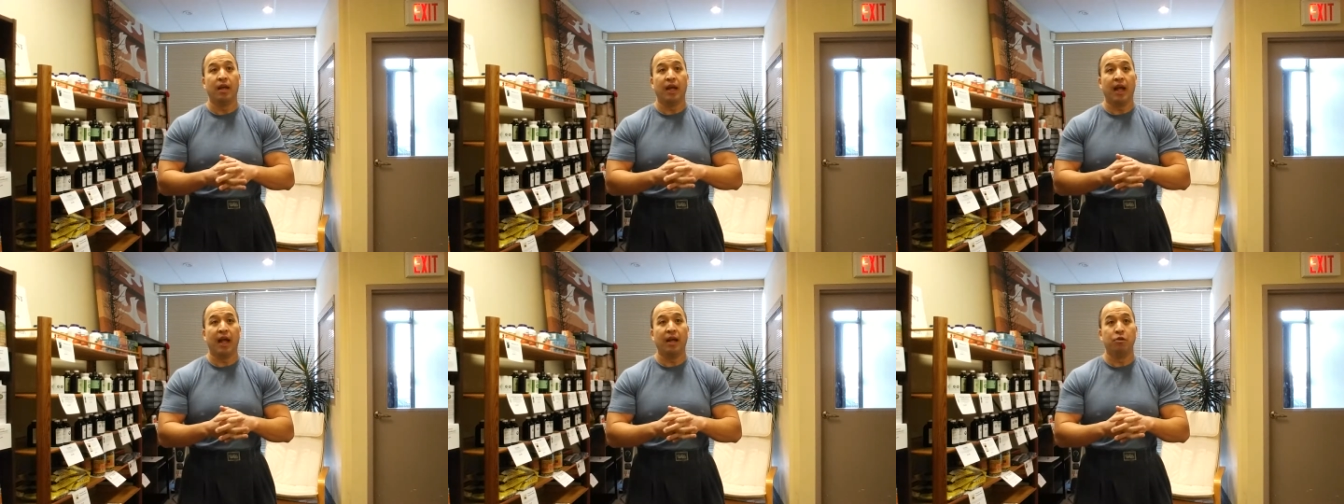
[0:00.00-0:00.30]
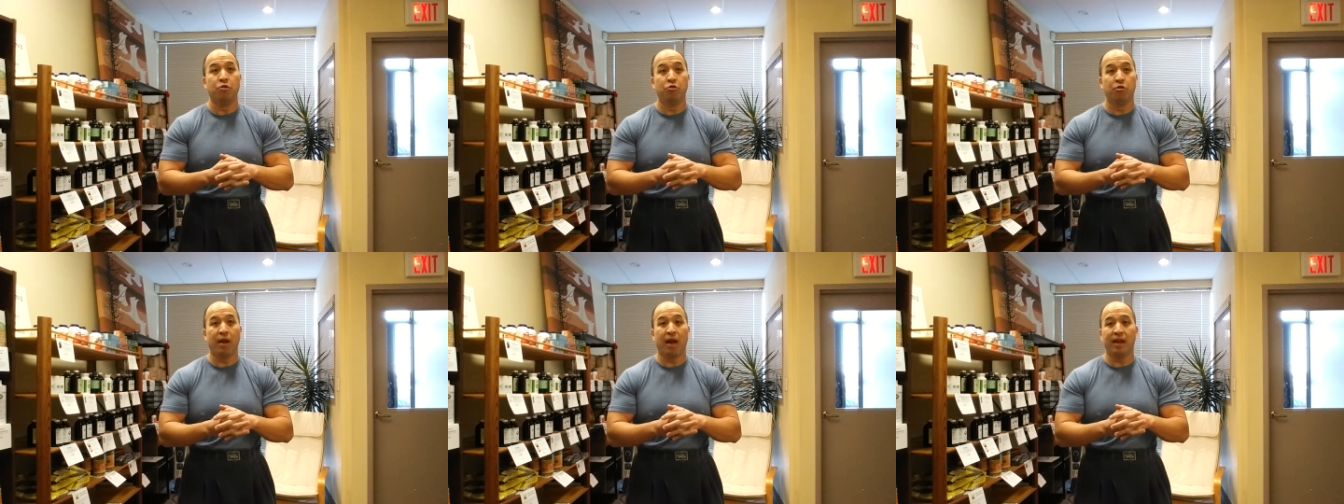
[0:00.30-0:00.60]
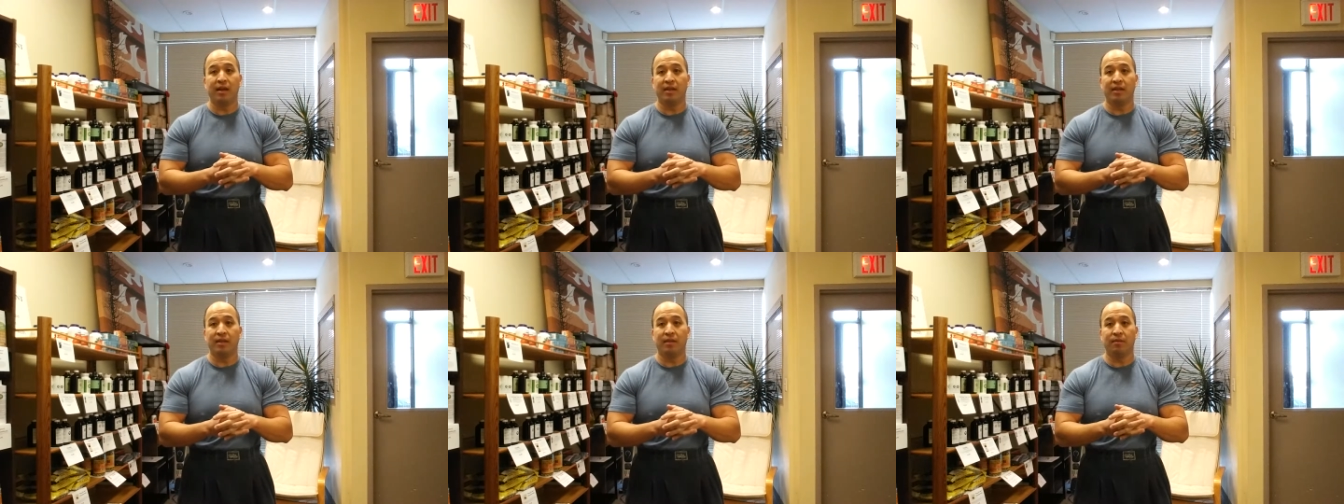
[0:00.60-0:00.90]
And you're
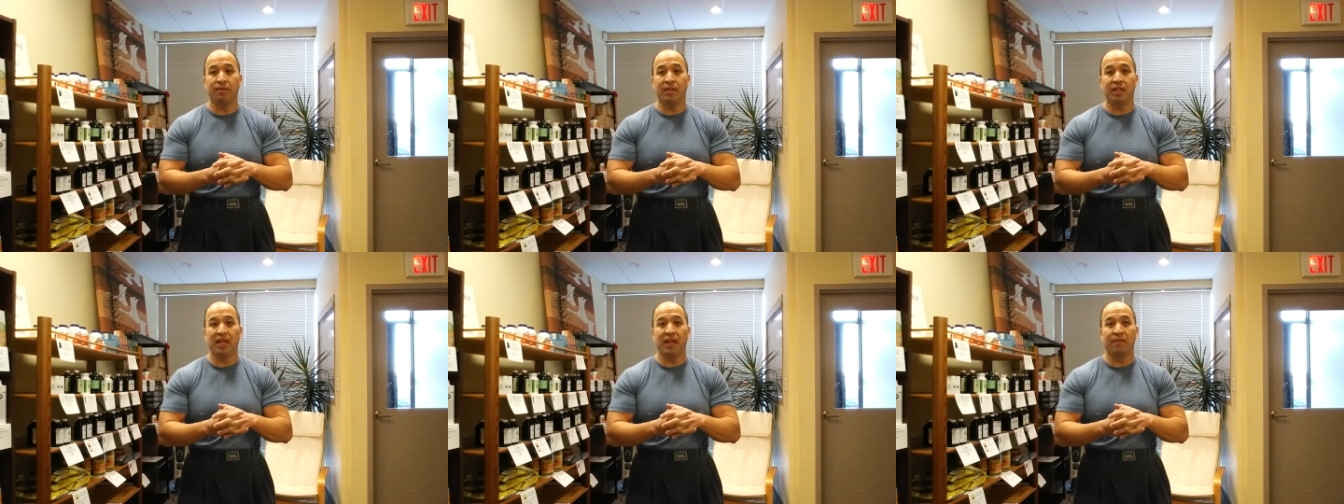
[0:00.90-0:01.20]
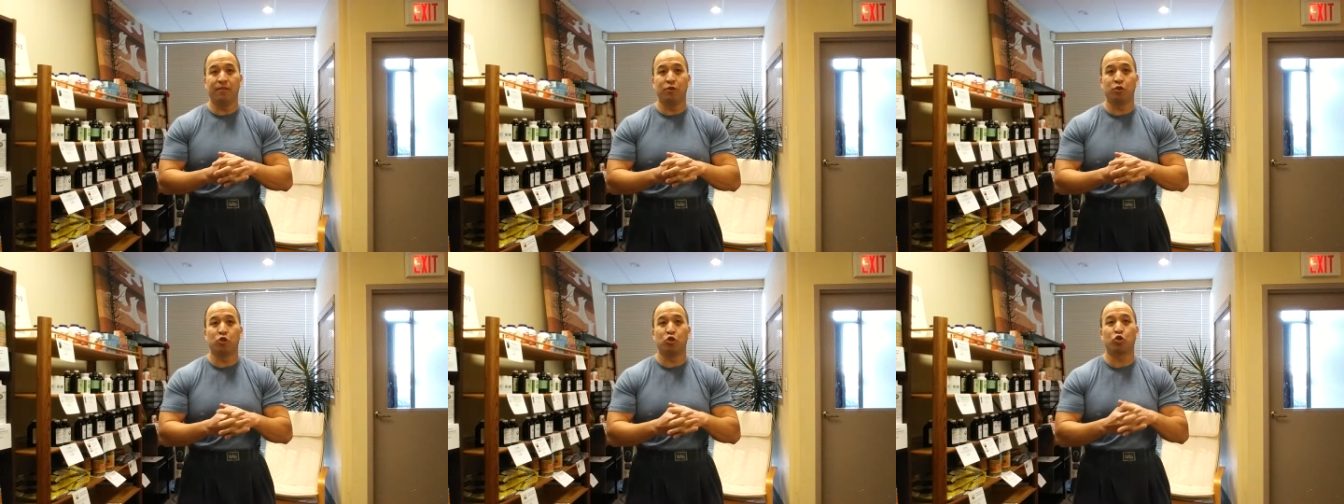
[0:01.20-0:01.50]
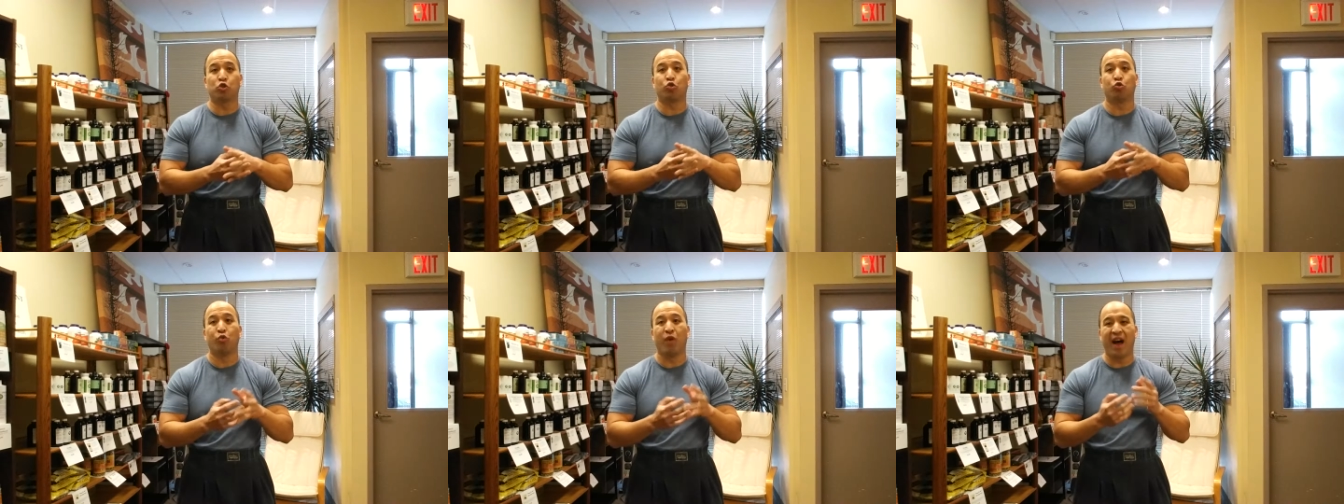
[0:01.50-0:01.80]
not even
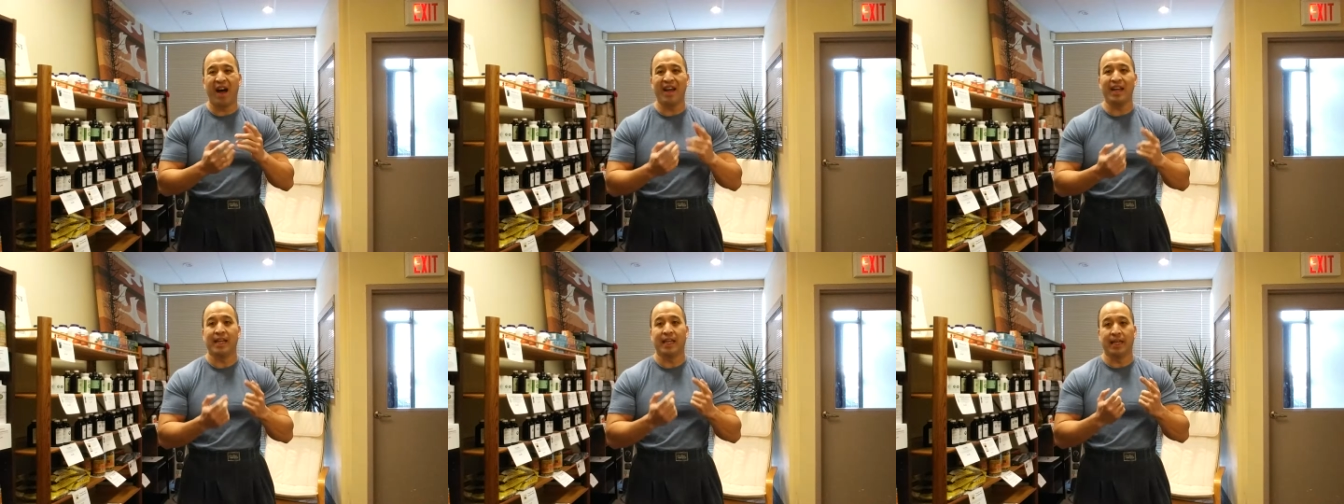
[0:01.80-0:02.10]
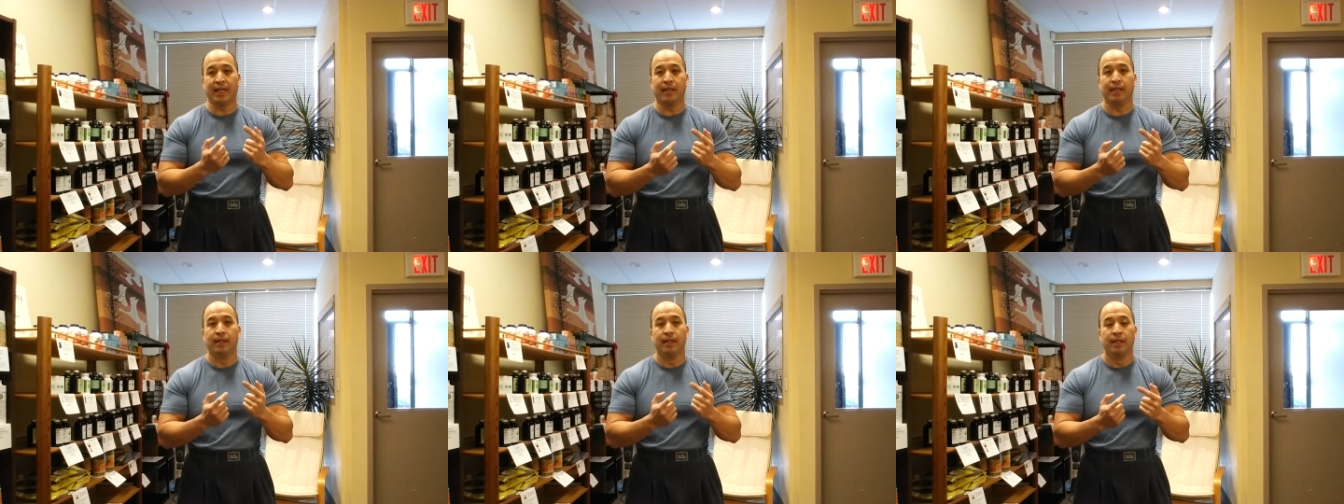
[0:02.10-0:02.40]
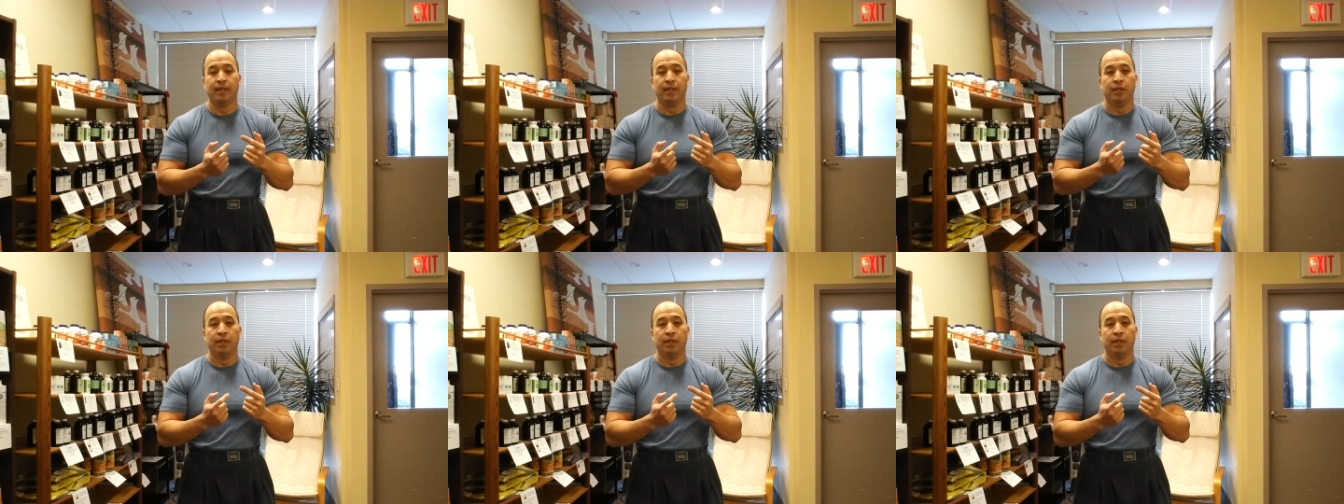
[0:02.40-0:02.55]
trying